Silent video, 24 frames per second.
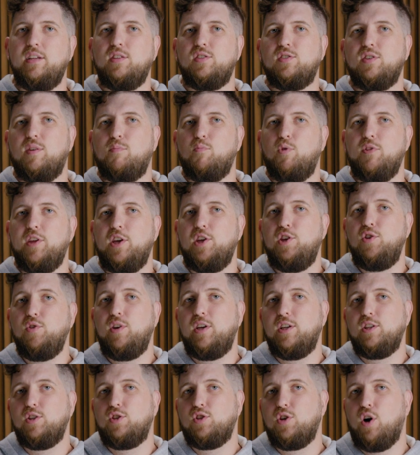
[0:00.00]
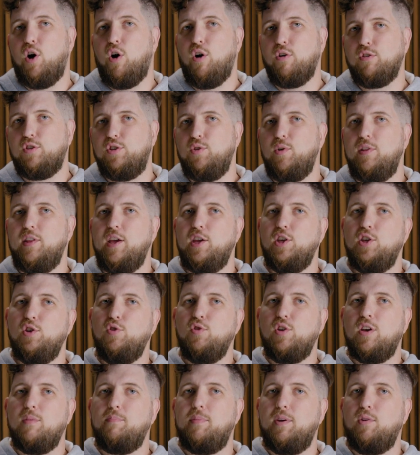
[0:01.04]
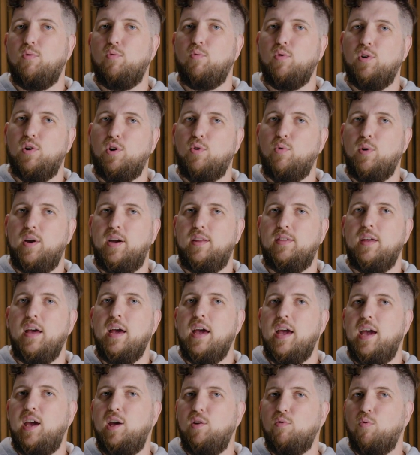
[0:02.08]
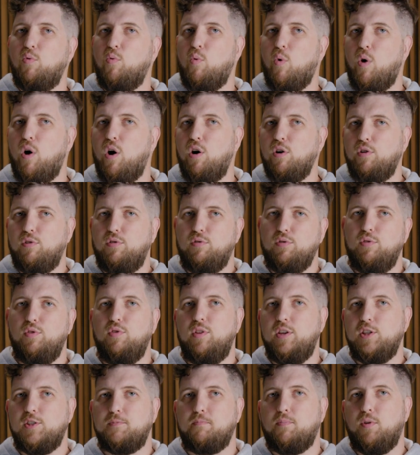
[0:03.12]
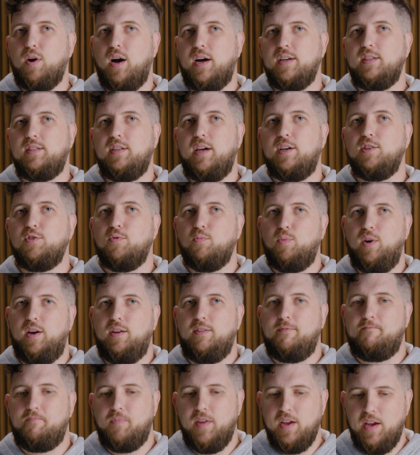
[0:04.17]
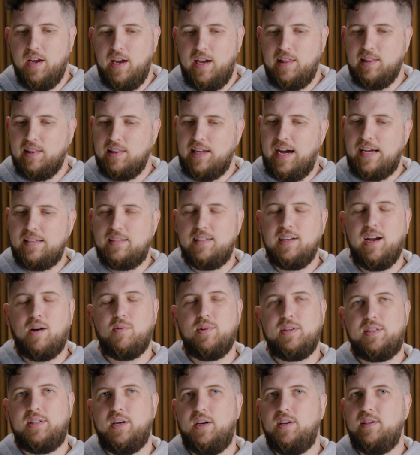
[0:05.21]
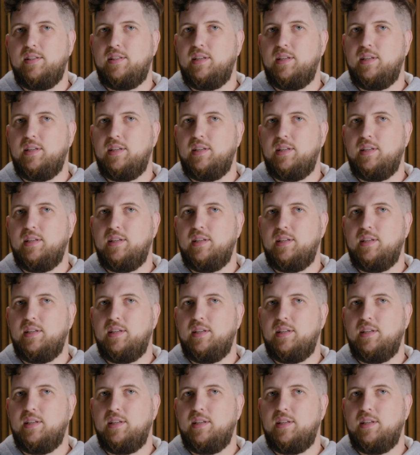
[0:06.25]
someone that you can talk to and that you can be real with and walk through this process with. And the last thing I want to tell you is